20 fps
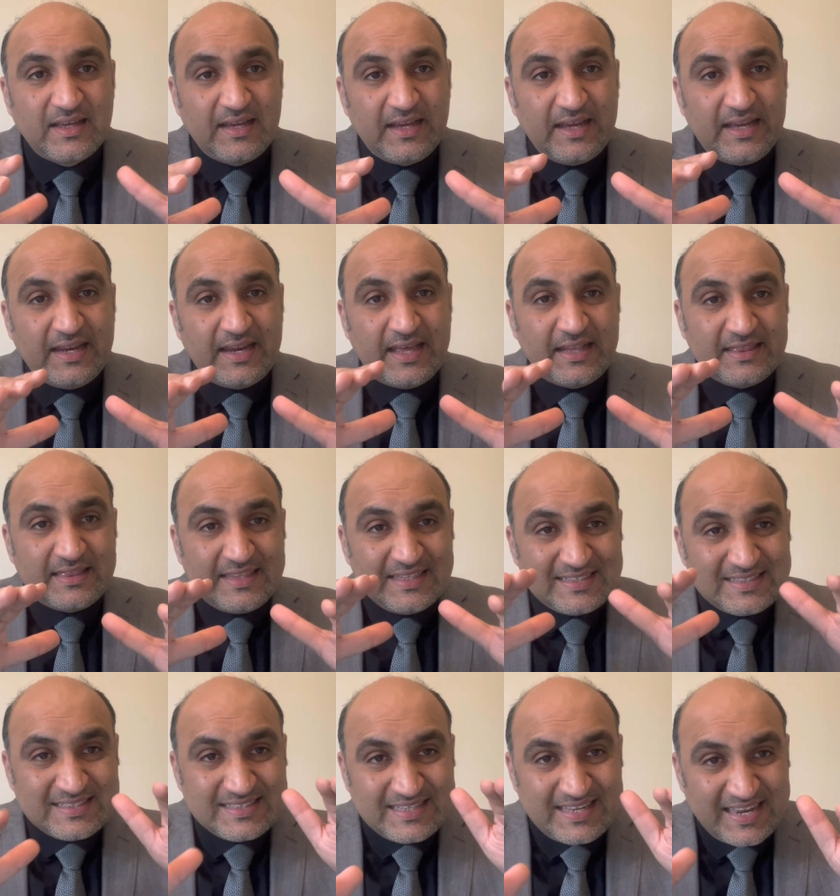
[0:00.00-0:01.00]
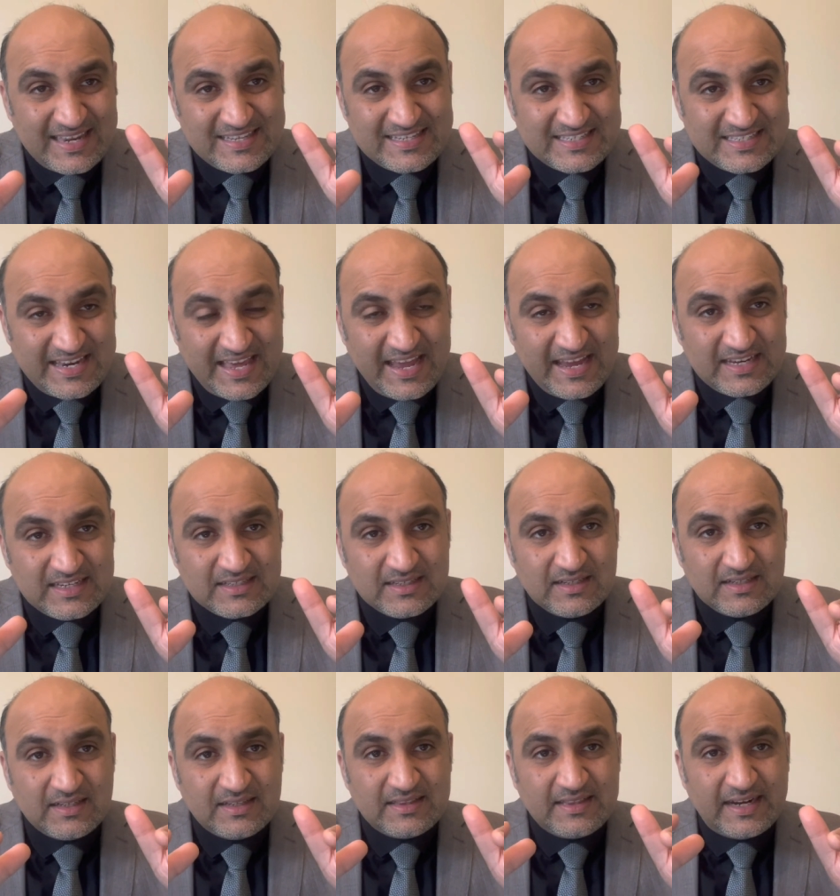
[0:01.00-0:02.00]
in this state,
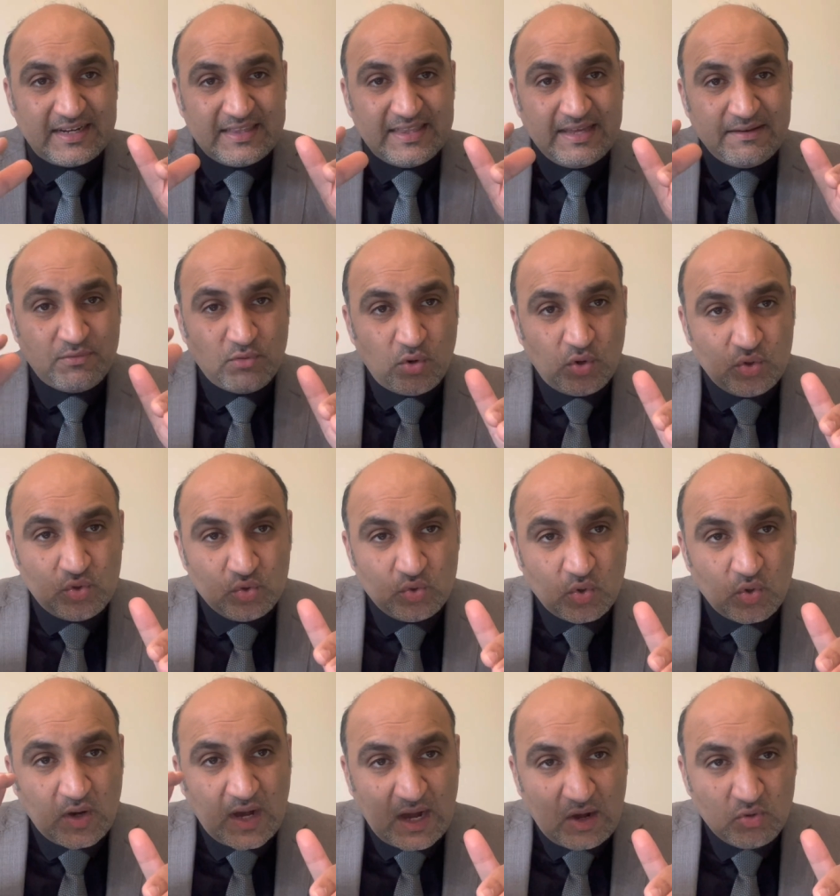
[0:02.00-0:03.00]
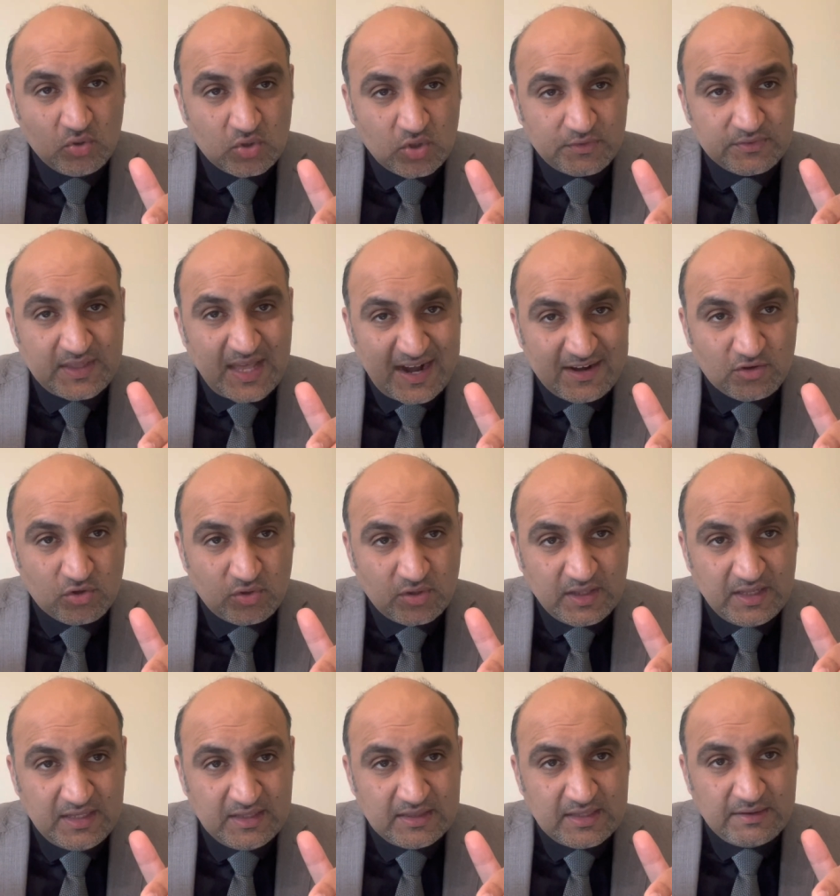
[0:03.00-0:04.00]
that they want to go out of that
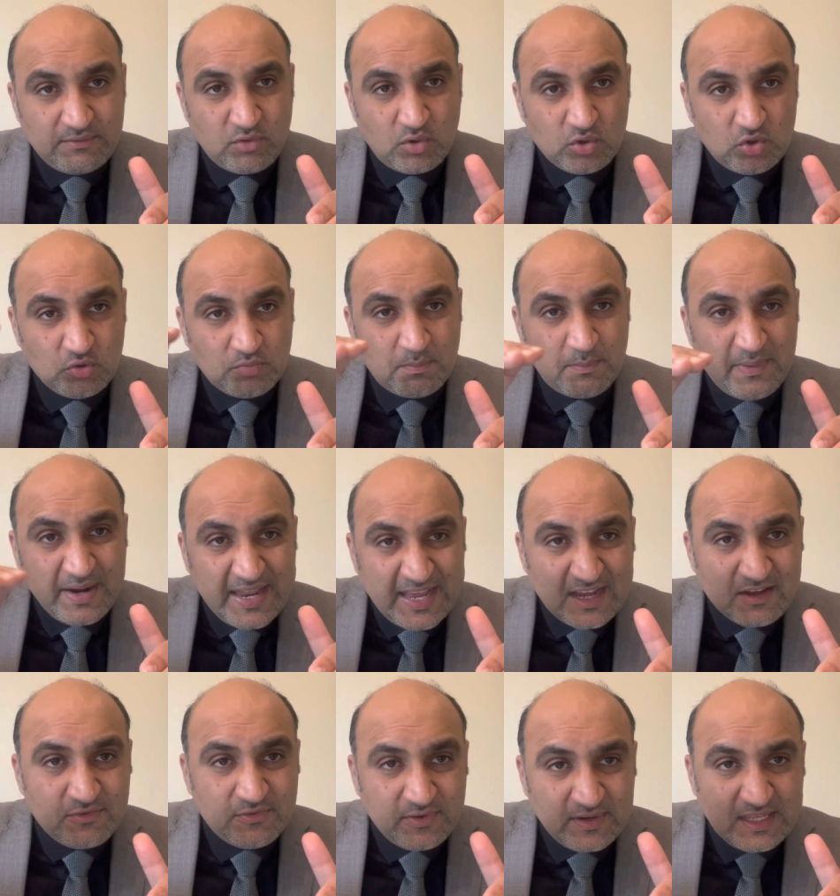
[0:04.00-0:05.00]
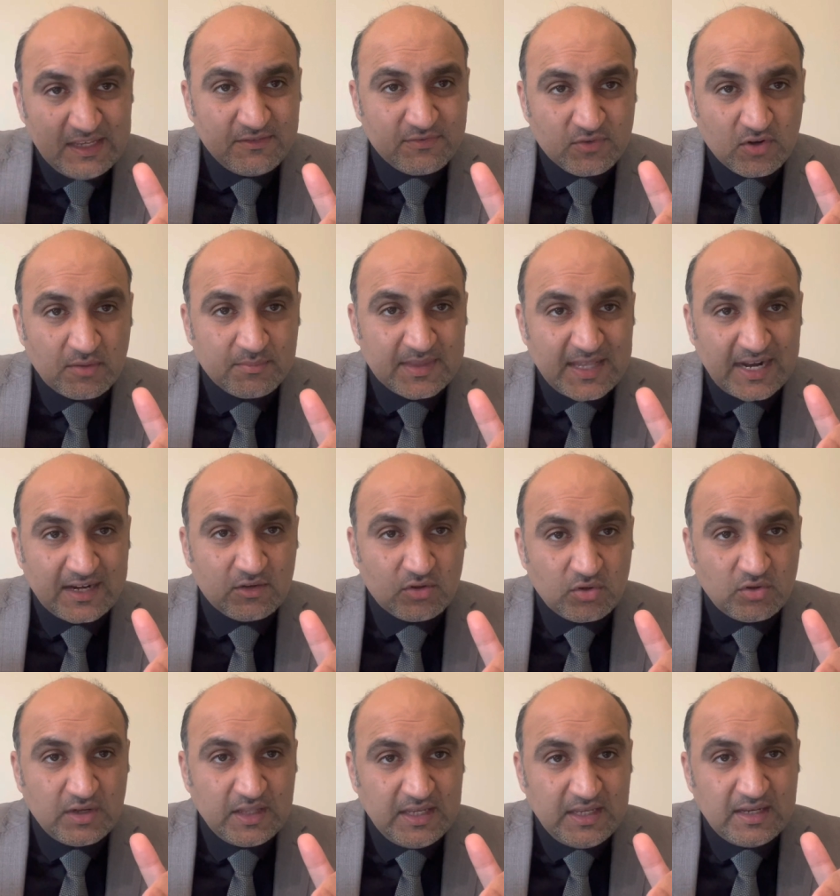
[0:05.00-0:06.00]
routine, they want to break free from that
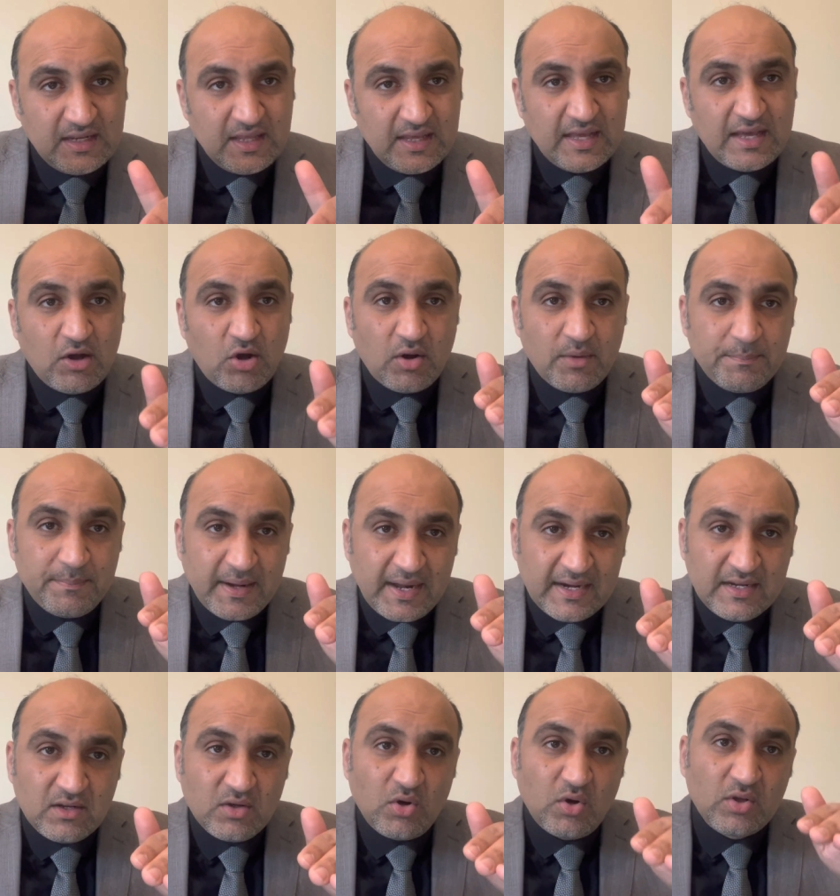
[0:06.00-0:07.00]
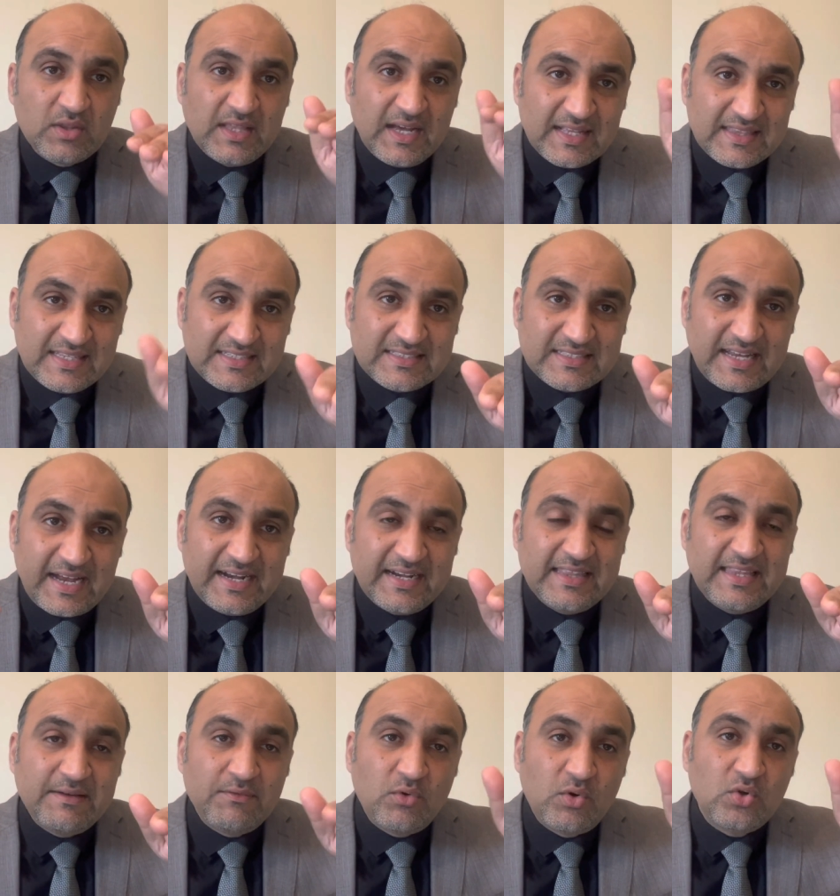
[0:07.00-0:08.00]
routine, but on the other
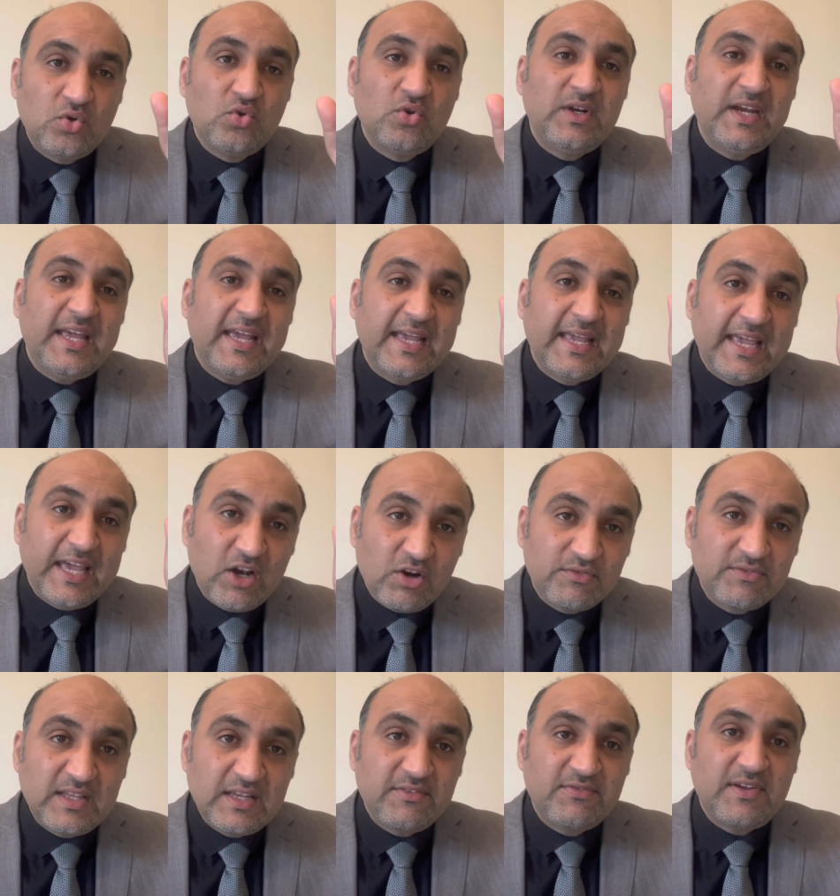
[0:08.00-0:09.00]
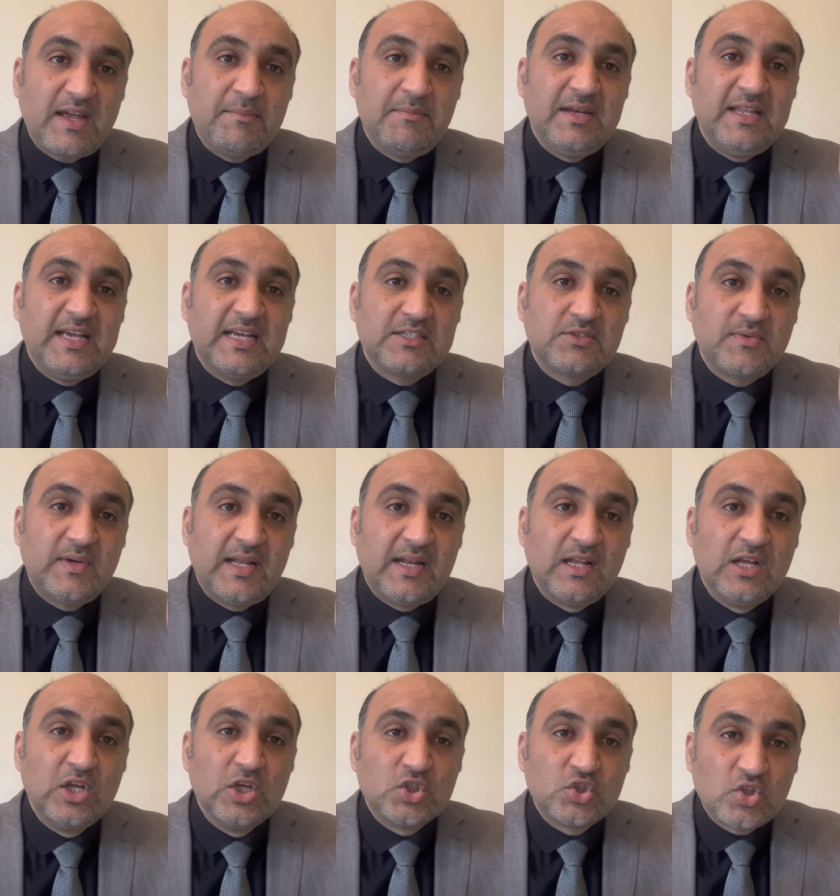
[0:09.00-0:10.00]
side, they want to take care of their family as well.
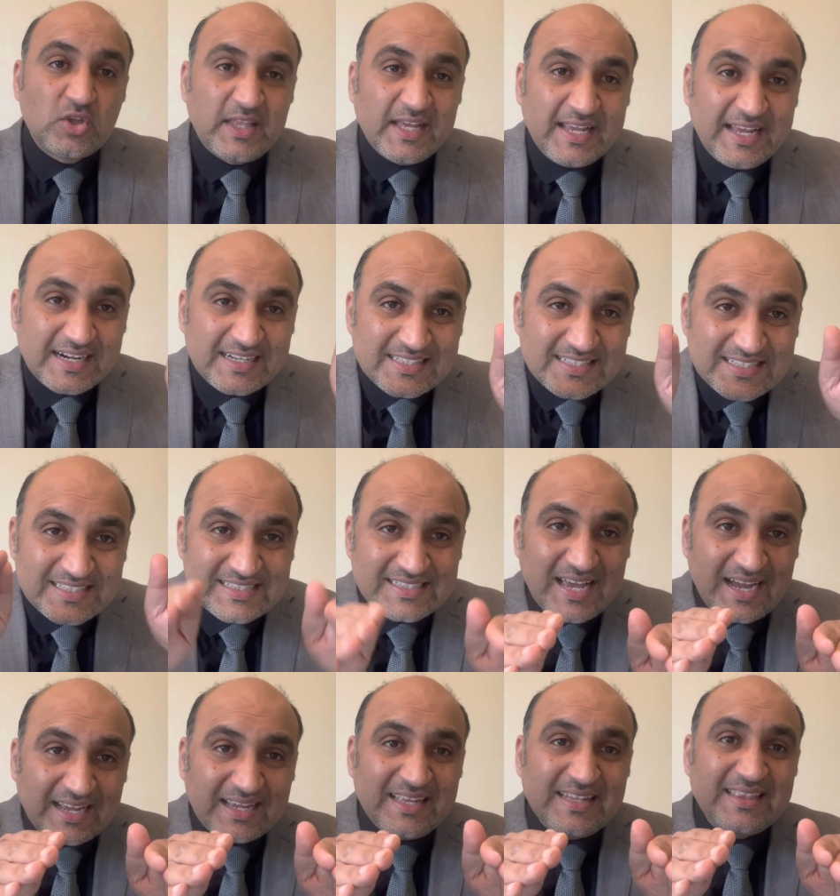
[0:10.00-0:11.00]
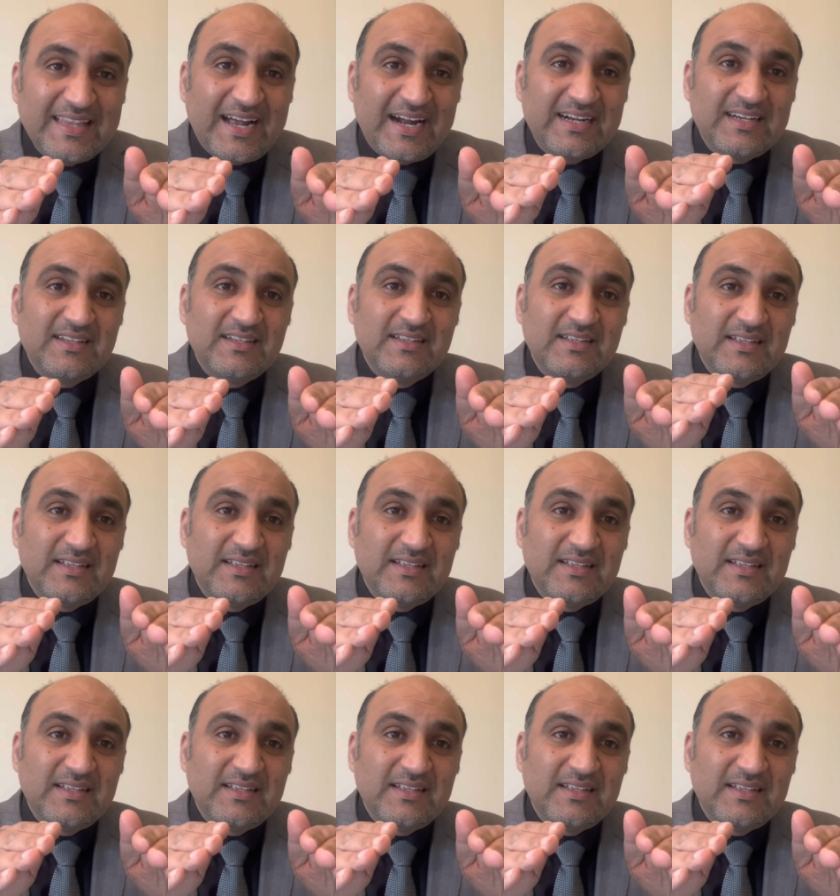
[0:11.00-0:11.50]
So they get stuck in that